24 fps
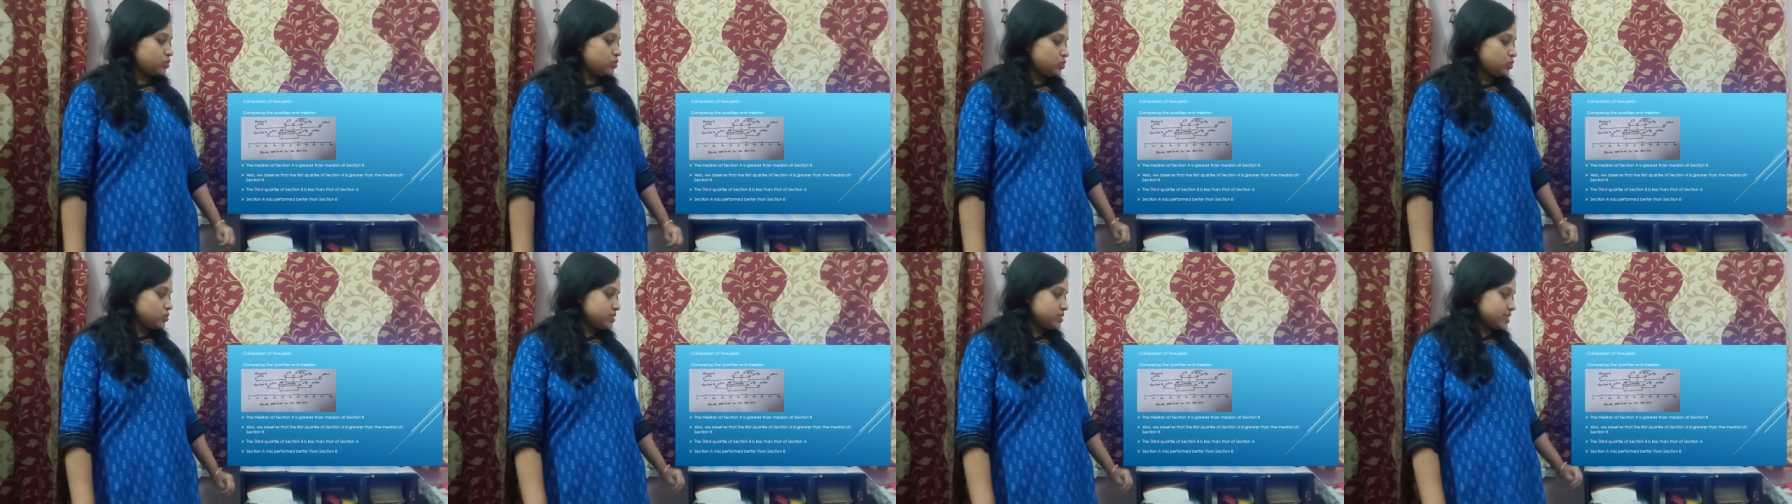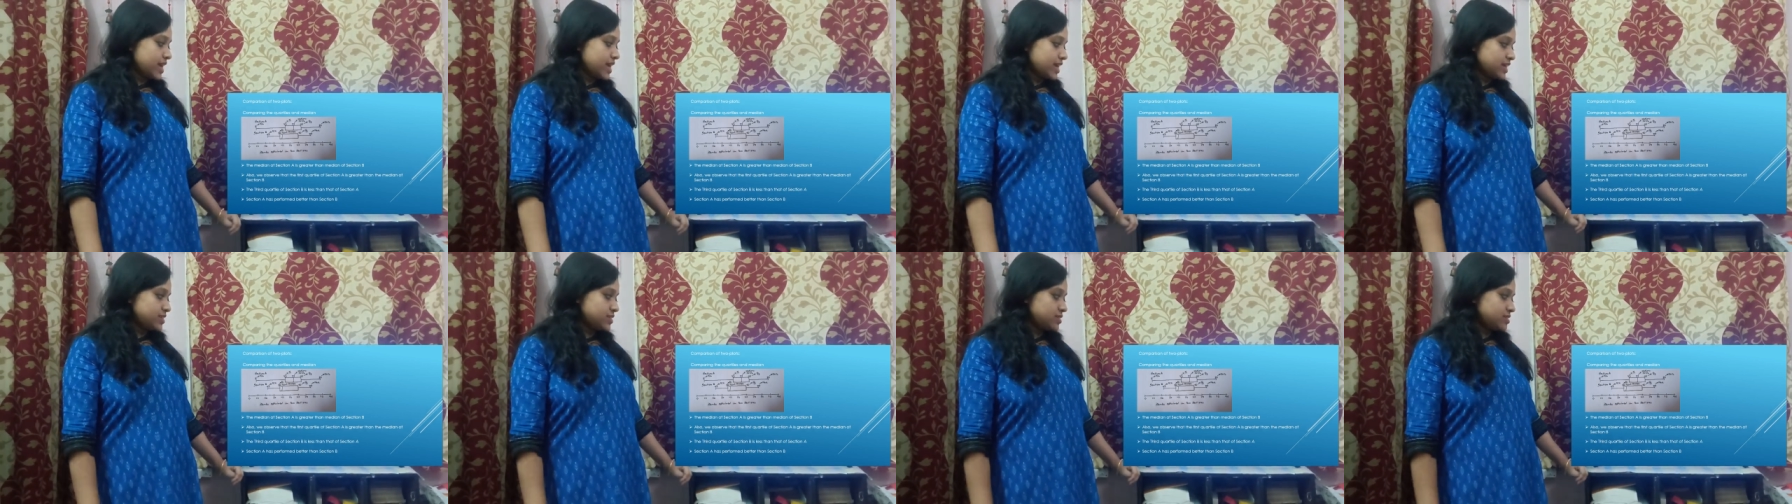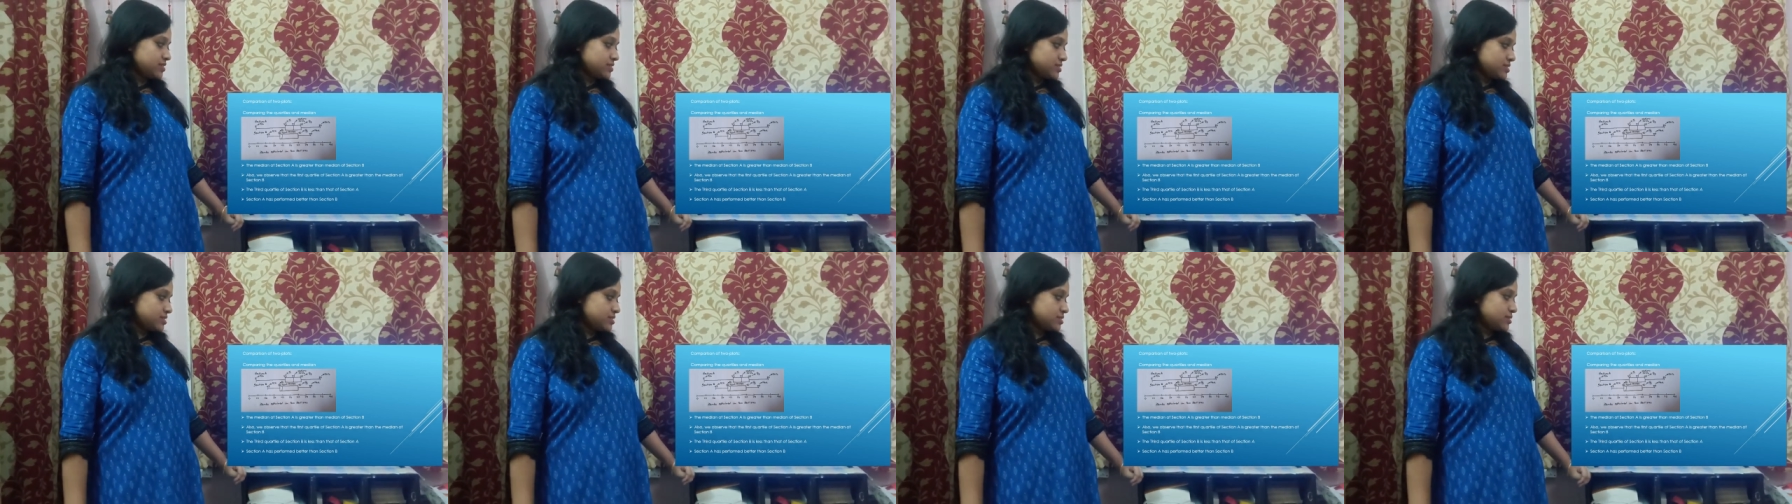2
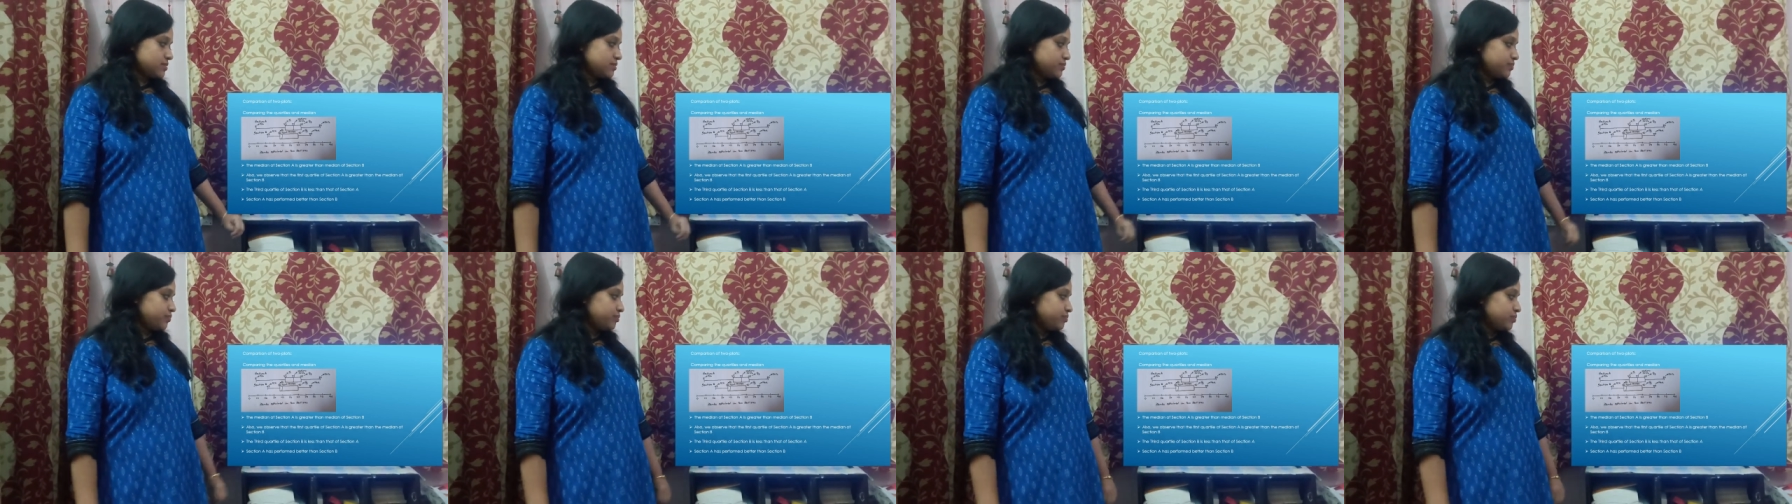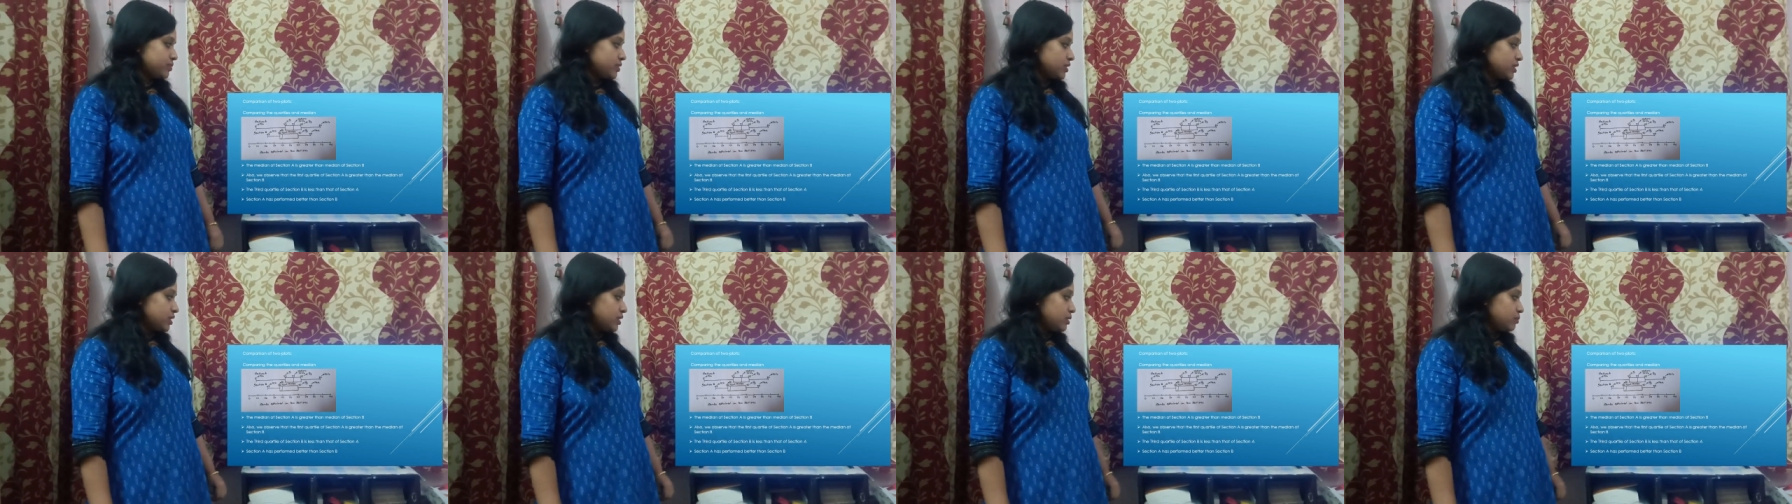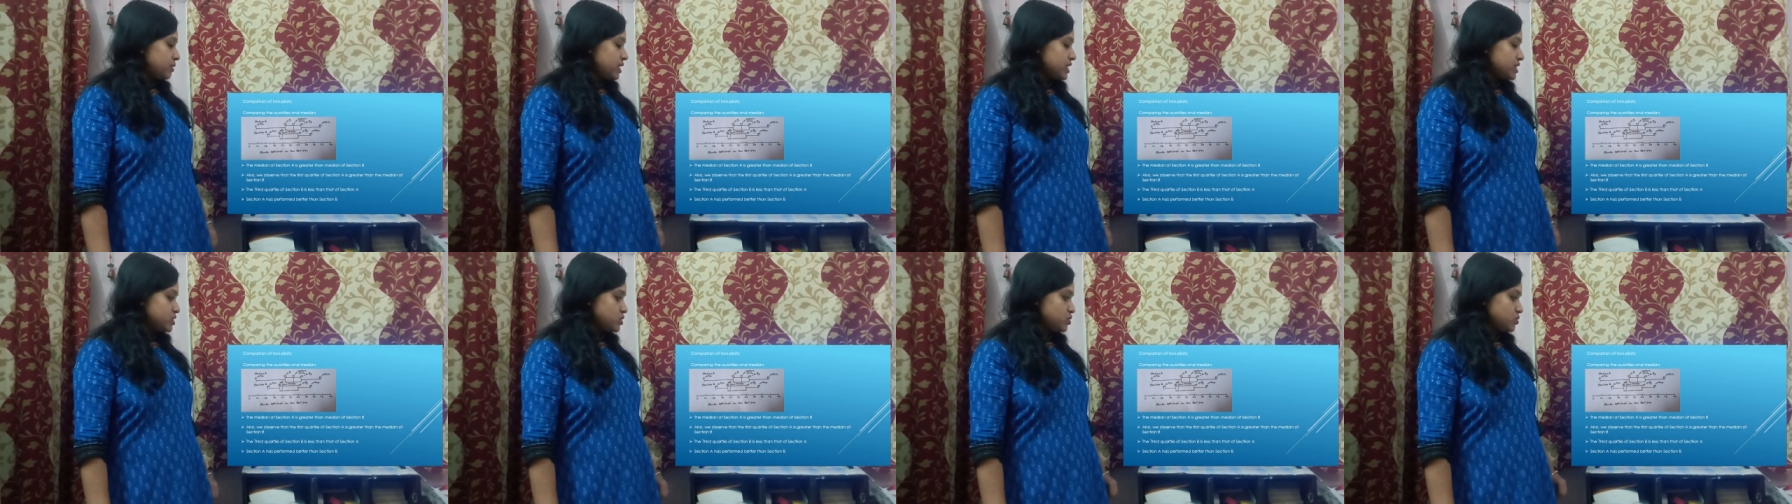sections
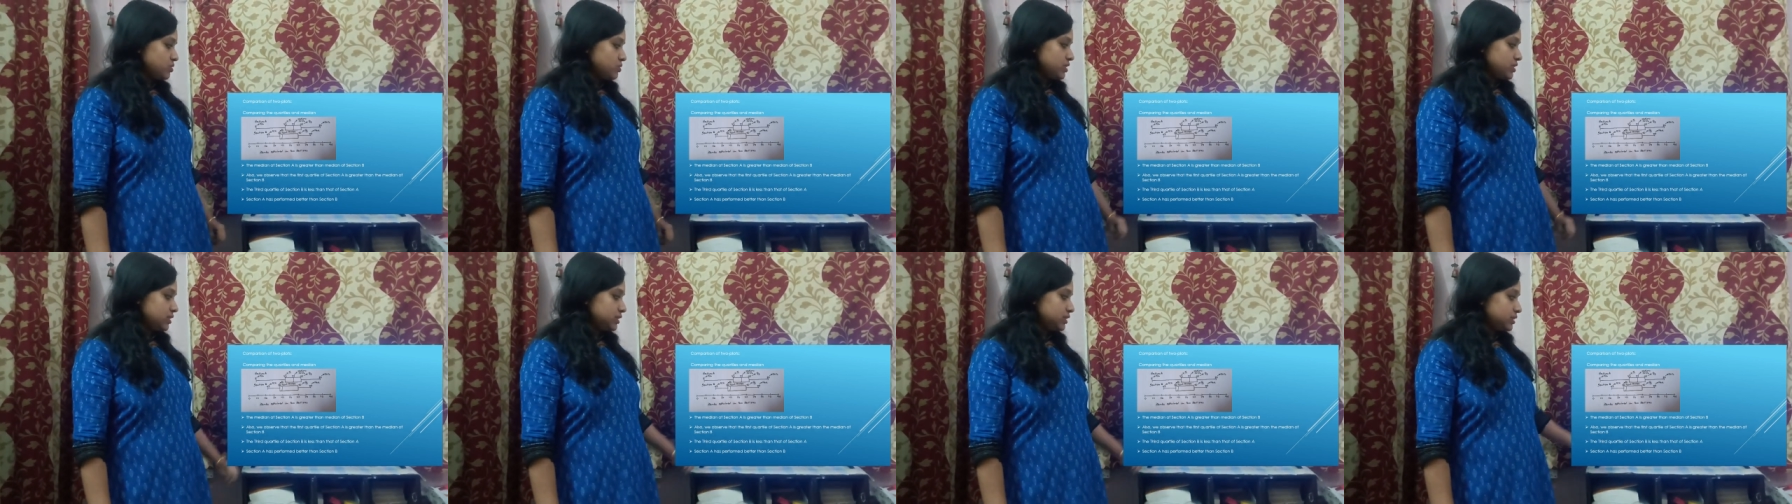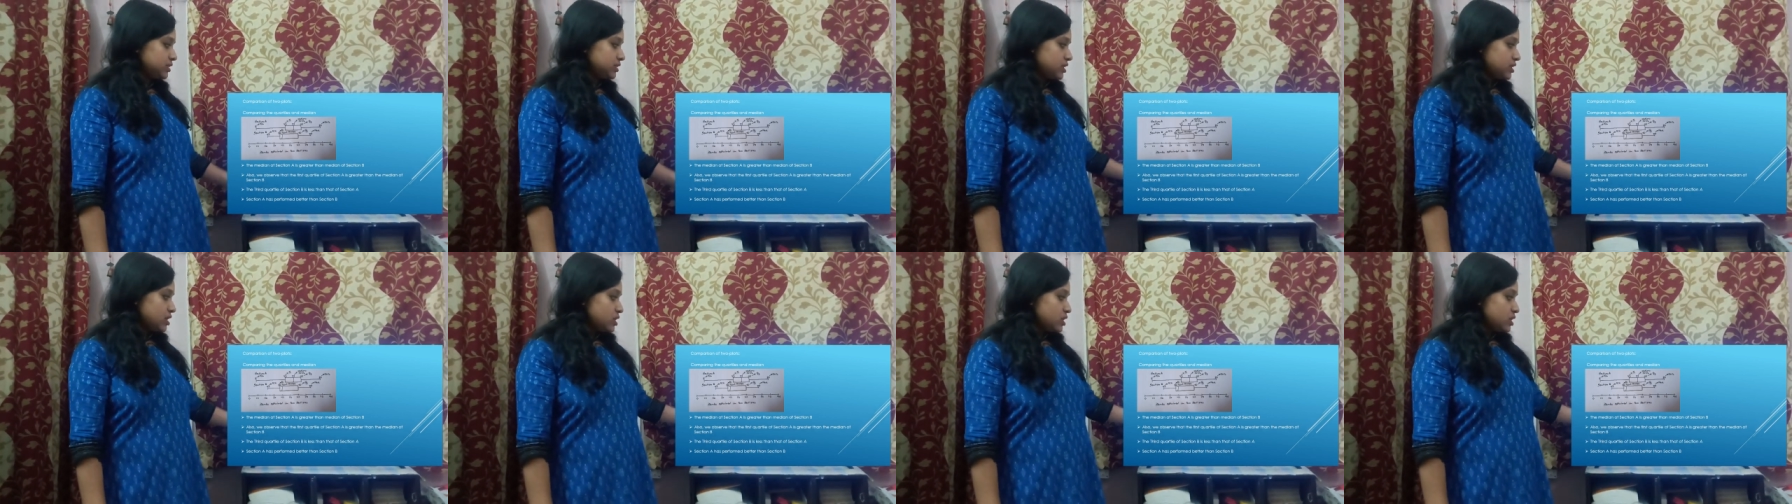by students.